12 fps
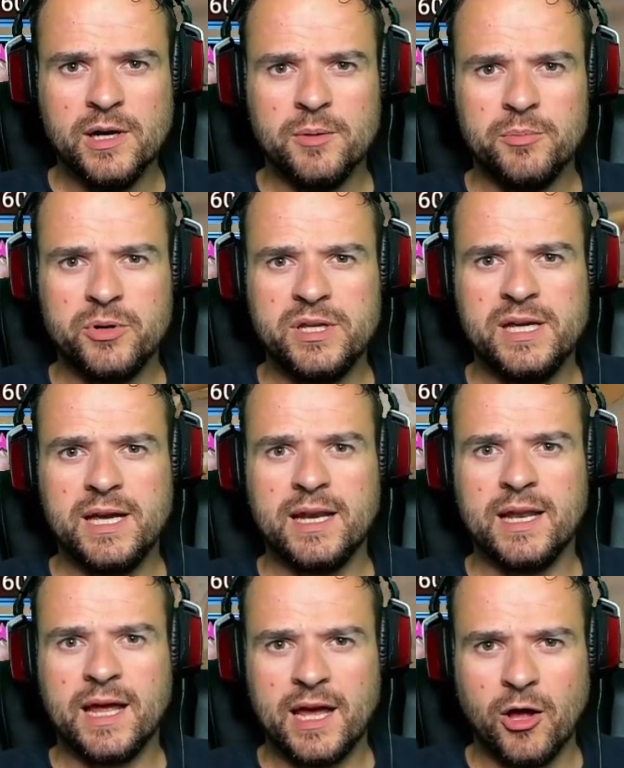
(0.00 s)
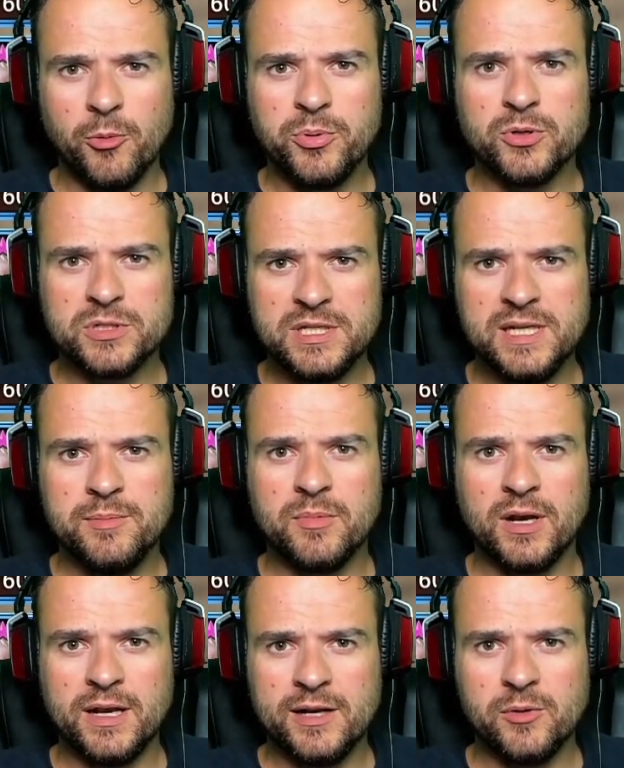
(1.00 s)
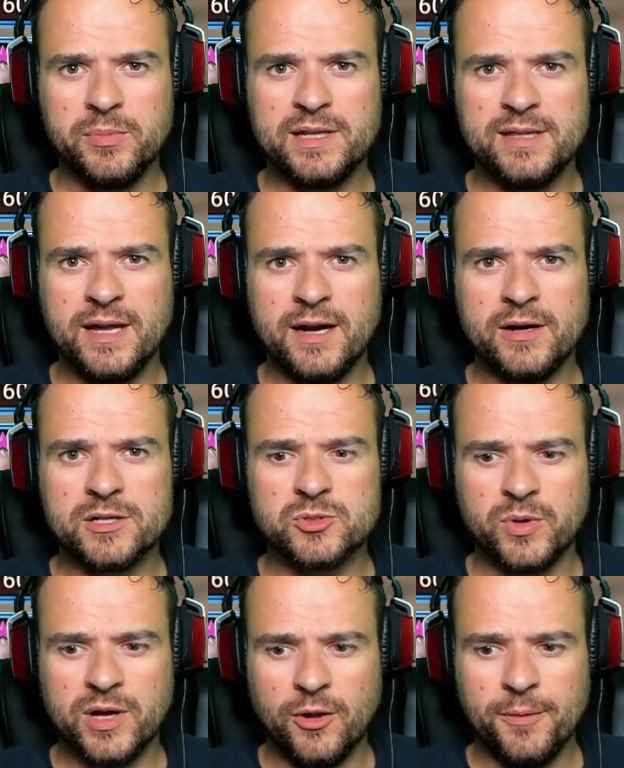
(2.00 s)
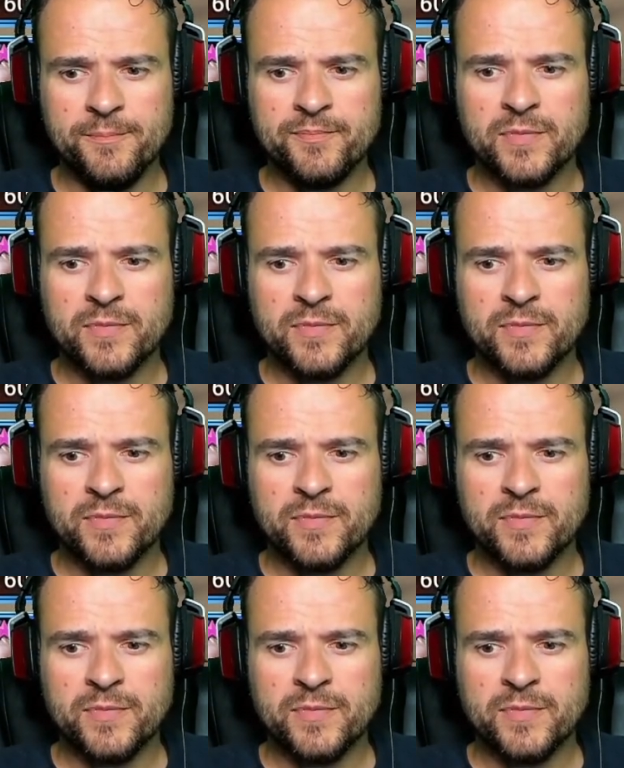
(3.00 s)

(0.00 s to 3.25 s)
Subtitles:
but he can help your team a little bit there as well.